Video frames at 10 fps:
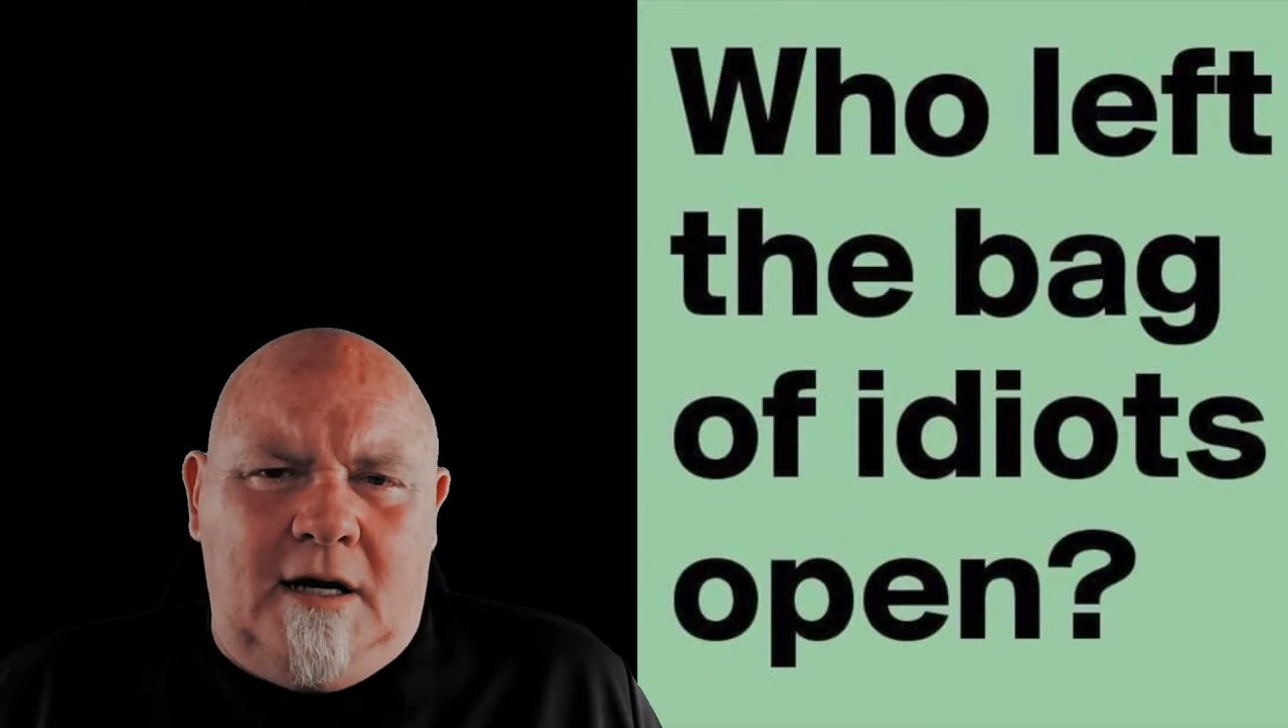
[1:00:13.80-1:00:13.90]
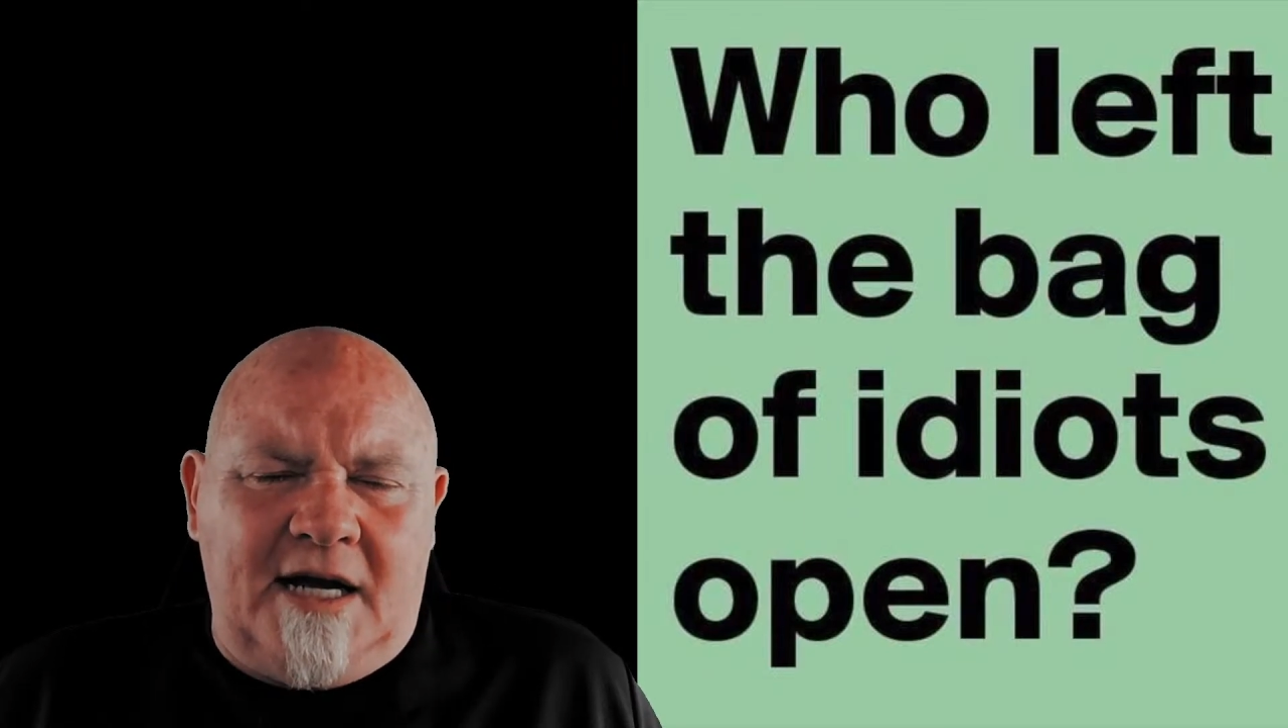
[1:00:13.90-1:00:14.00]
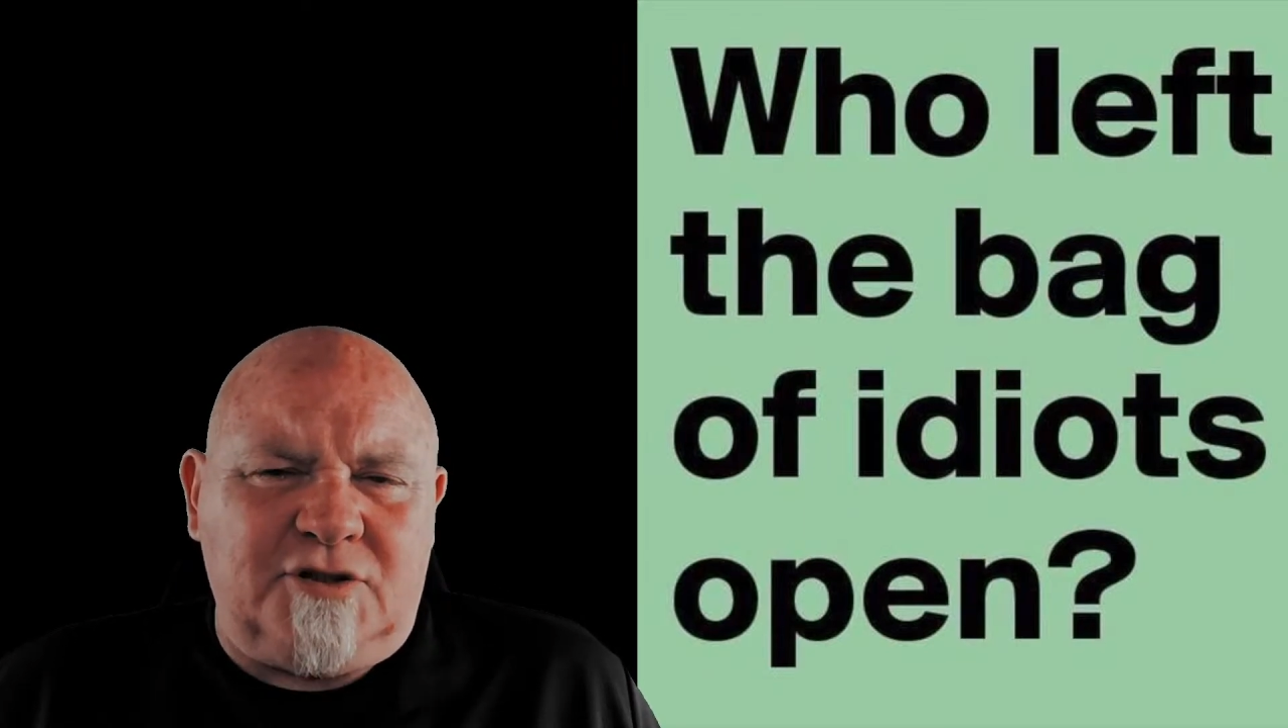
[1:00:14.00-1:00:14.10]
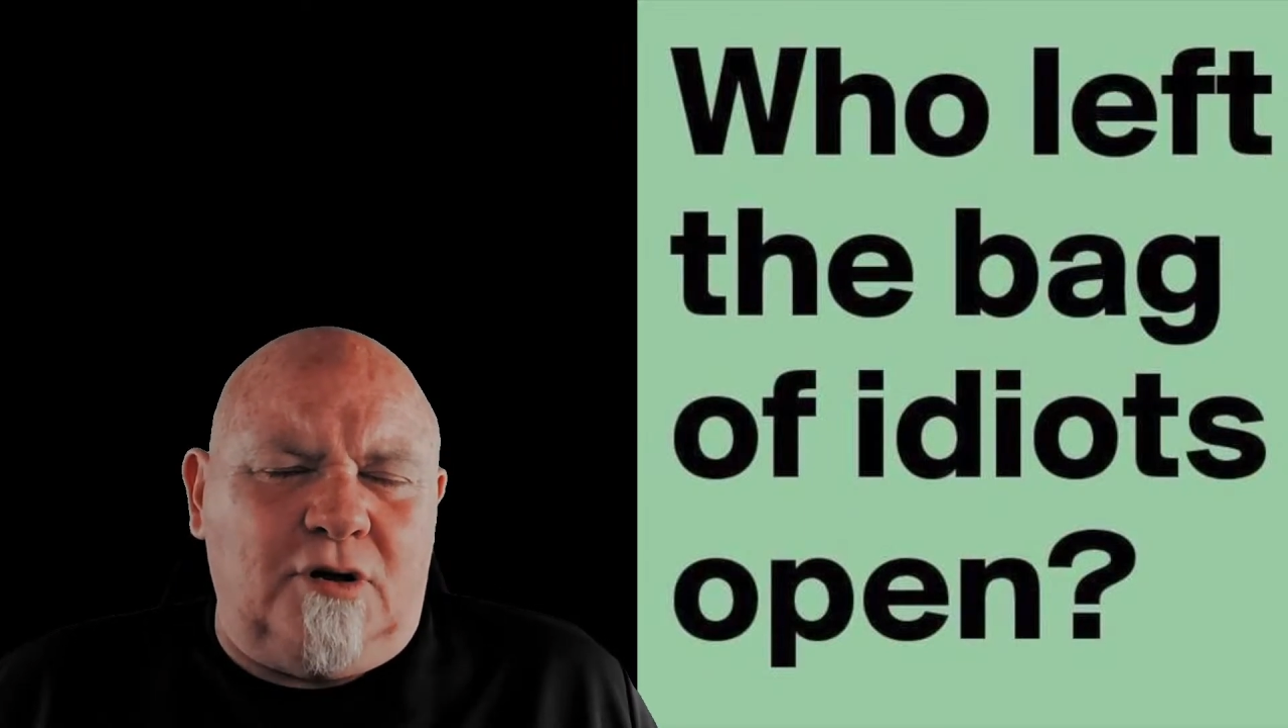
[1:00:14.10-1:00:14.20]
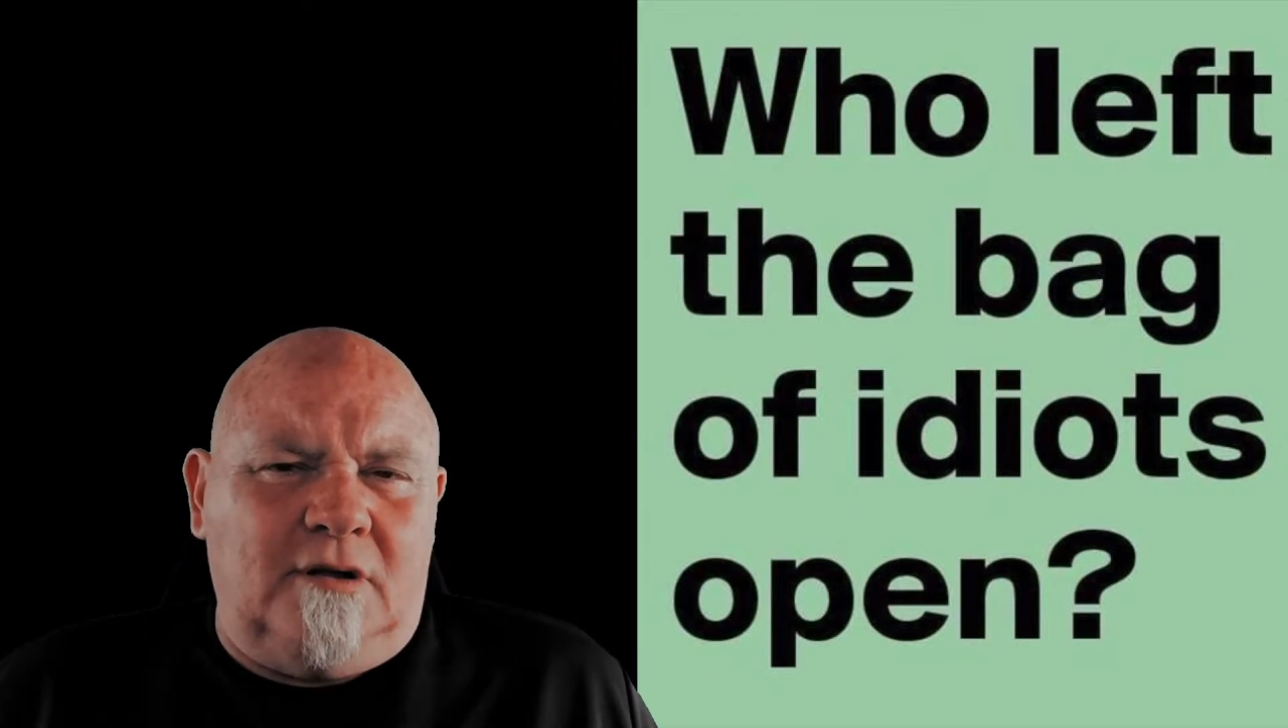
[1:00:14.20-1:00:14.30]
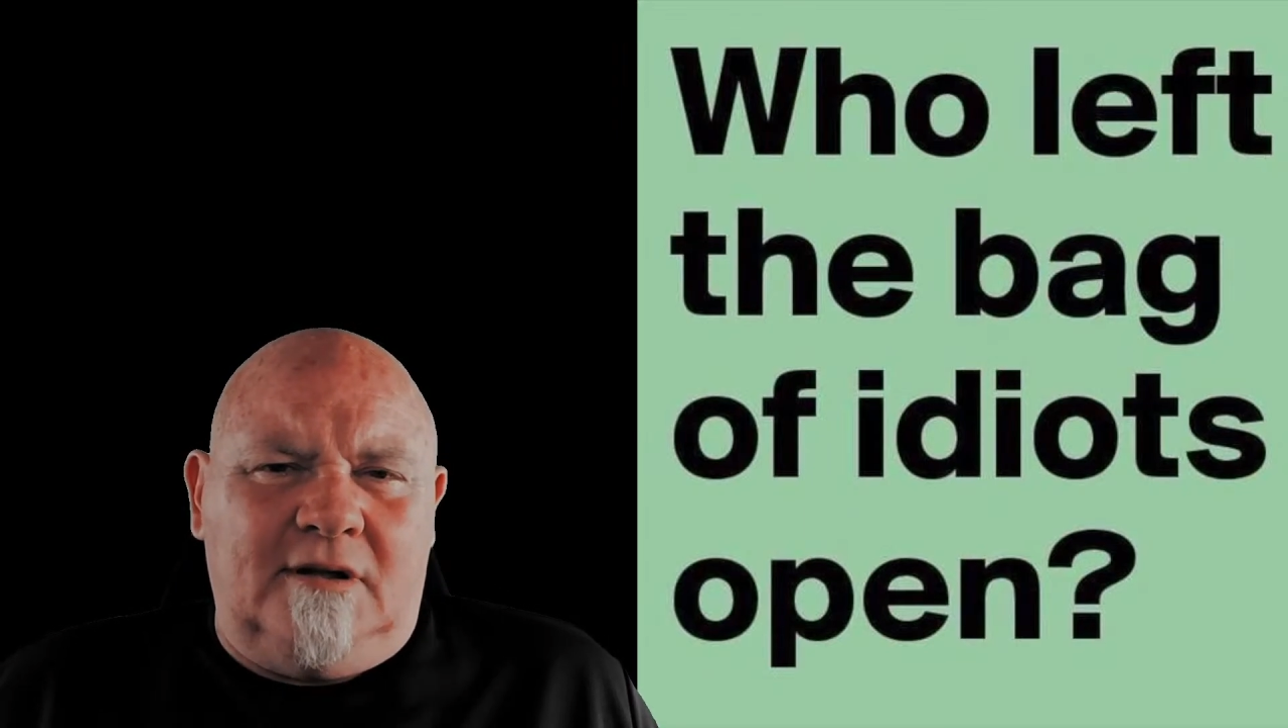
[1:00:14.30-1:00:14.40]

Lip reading: I should have